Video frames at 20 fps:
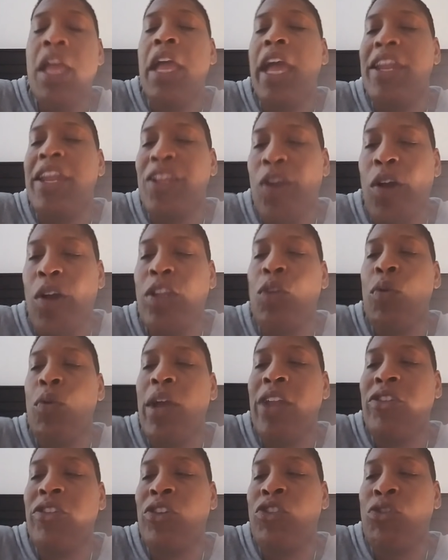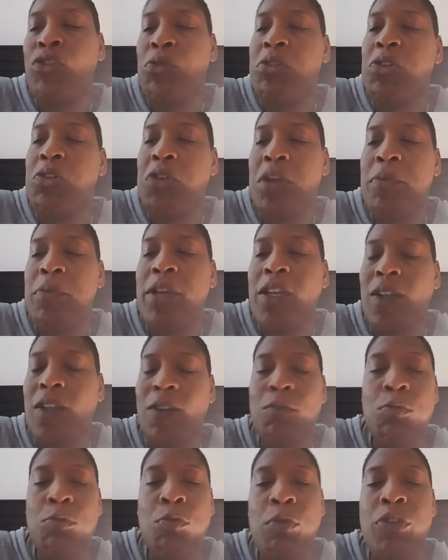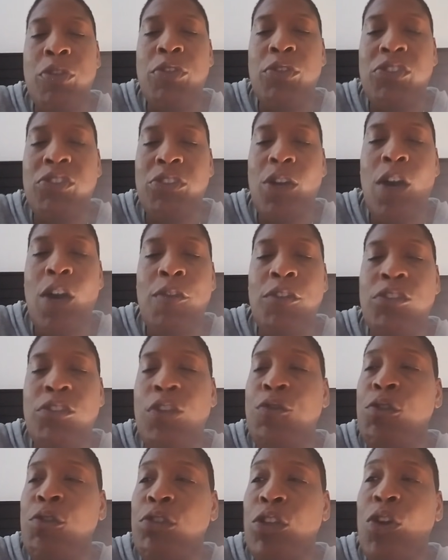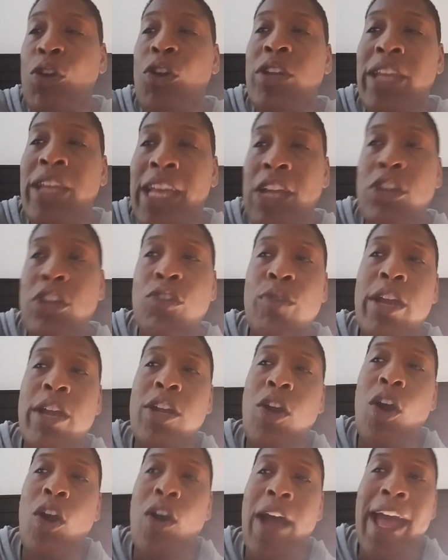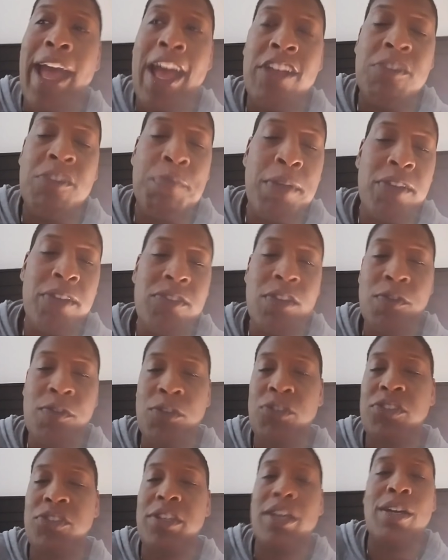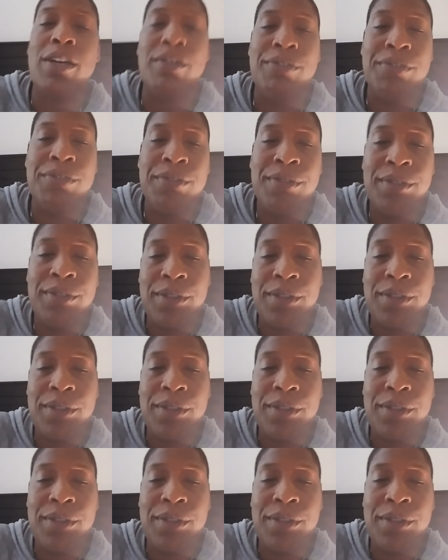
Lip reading: And the only way that you're truly going to be comfortable with yourself is if you learn to integrate all aspects of yourself.